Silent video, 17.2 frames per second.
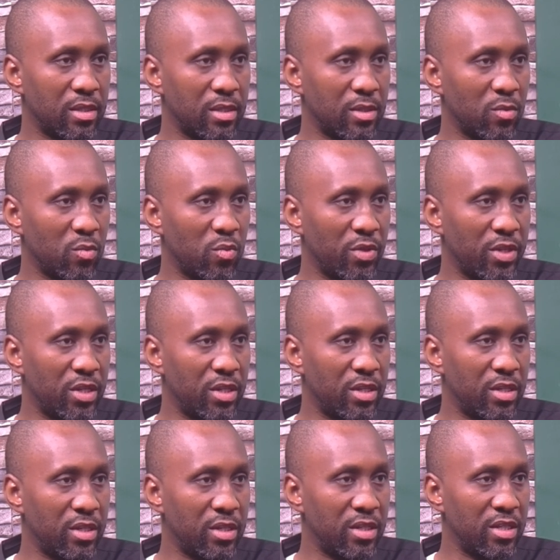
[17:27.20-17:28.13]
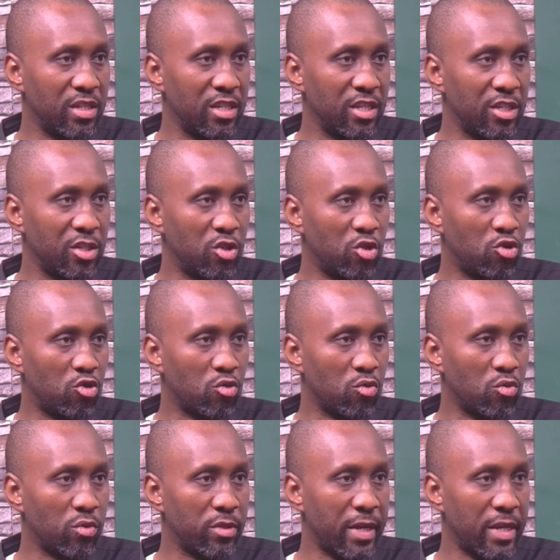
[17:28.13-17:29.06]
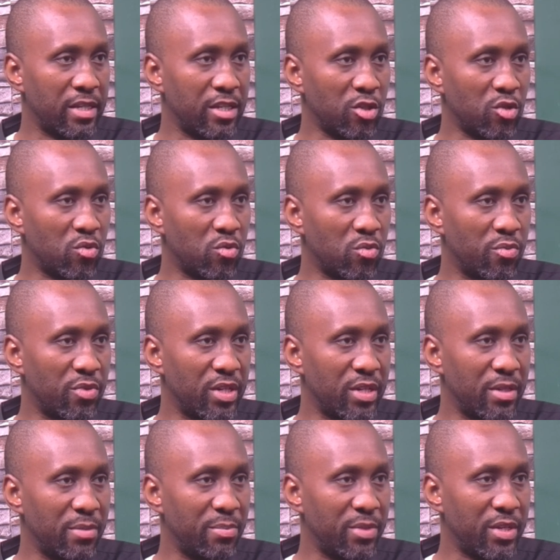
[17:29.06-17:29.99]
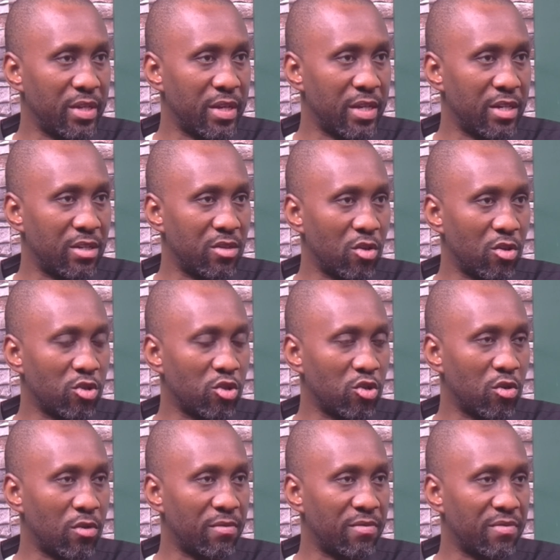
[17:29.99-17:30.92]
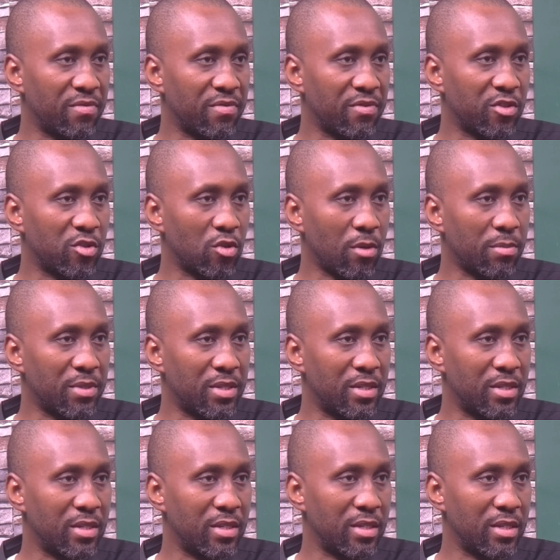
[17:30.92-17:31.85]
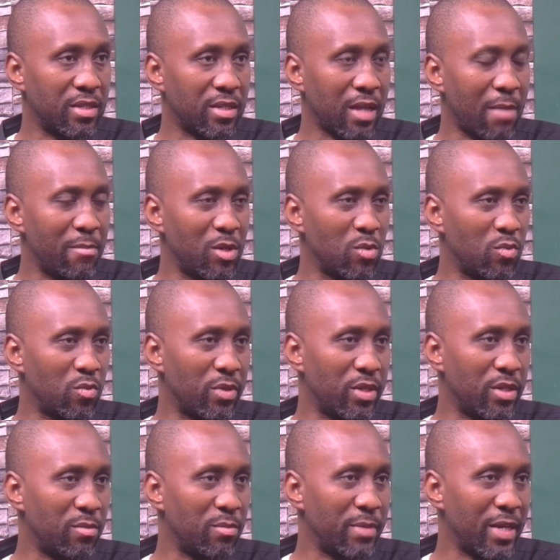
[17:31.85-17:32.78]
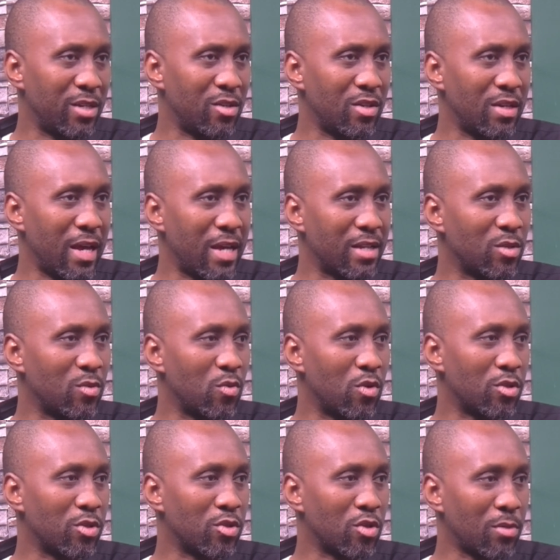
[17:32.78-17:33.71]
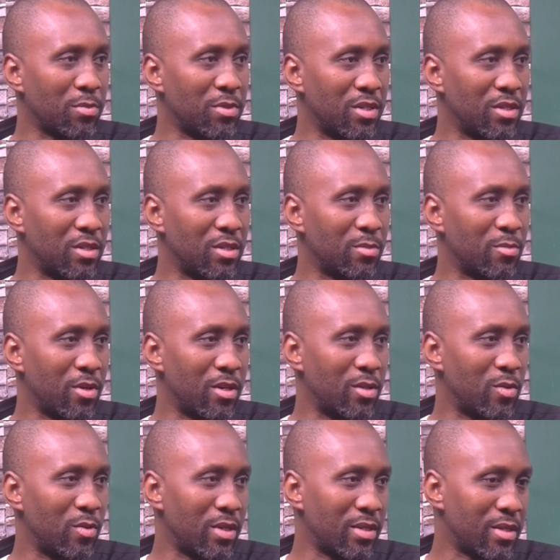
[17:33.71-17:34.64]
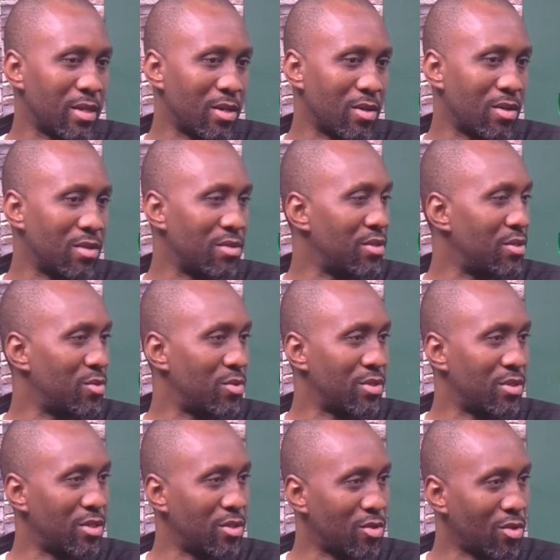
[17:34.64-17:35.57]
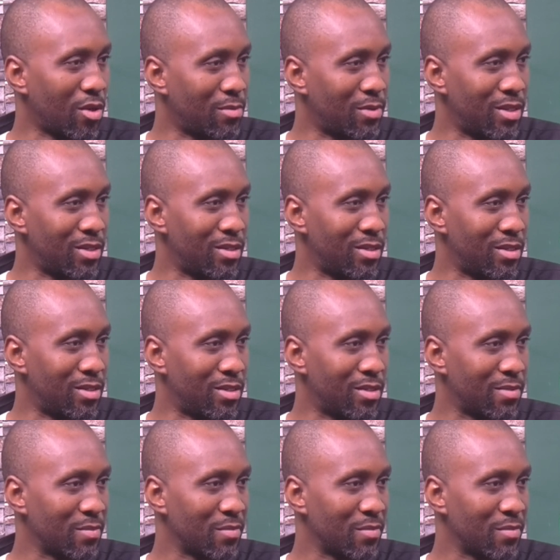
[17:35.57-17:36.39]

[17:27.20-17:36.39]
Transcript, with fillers: we need to, there needs to really be a lot of subsidies. I mean, we may not like the word subsidies, but in the Western countries, we see subsidies.